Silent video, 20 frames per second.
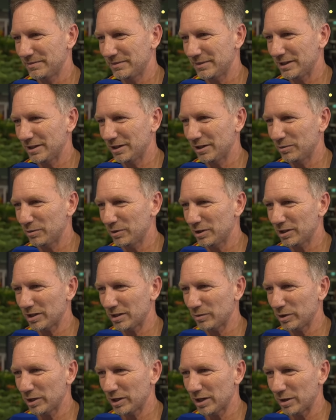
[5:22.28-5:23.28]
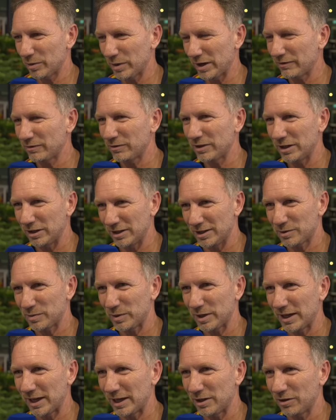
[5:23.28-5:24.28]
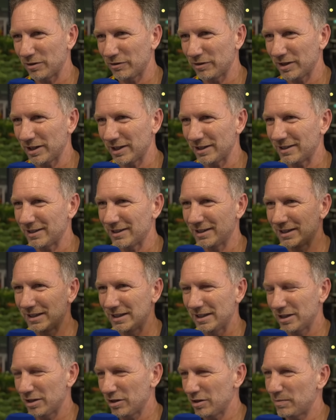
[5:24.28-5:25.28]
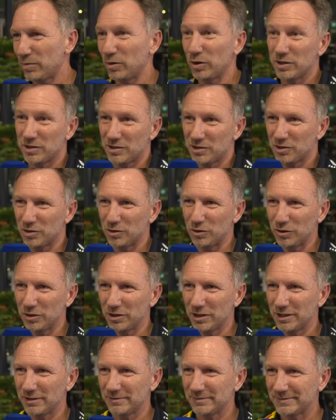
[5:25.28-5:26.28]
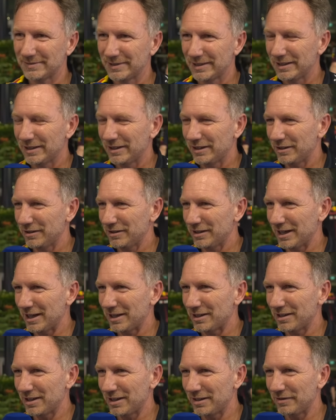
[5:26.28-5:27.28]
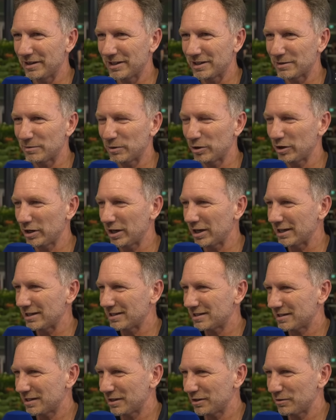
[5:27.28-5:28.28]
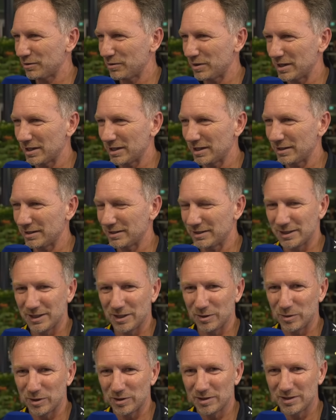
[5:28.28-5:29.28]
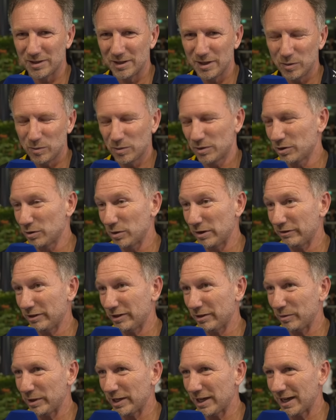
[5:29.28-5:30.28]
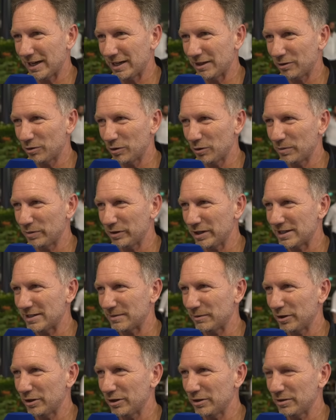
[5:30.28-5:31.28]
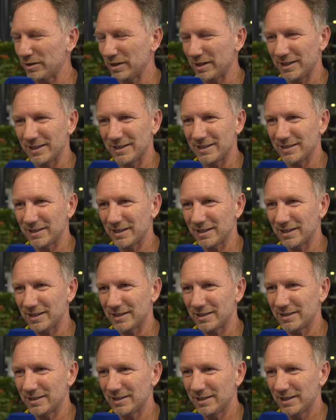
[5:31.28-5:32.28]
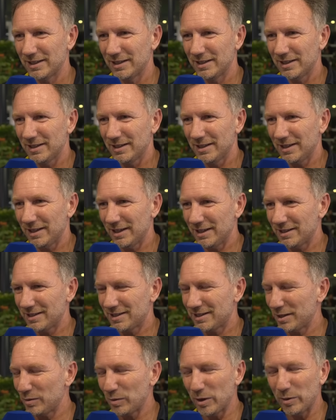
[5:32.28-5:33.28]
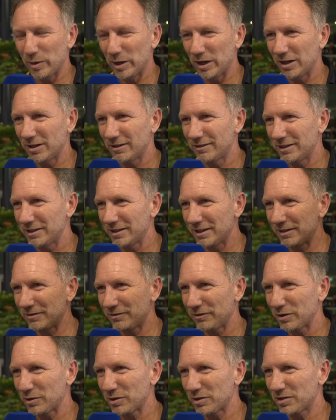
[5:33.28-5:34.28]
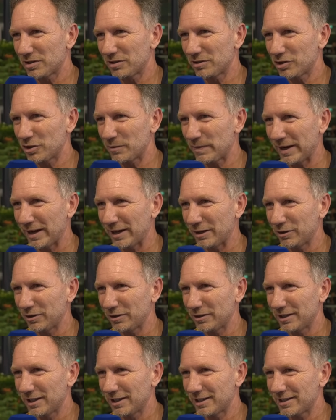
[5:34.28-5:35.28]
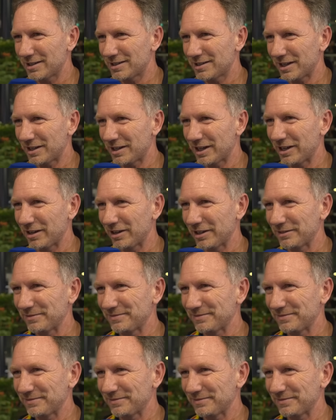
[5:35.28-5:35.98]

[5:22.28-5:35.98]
you know, work hard. We haven't written this weekend off yet. You know, the points are scored at the end of the evening tomorrow night. So you know, we'll do everything we can in the Grand Prix tomorrow, and then see where we are, and then focus on Japan on Sunday night.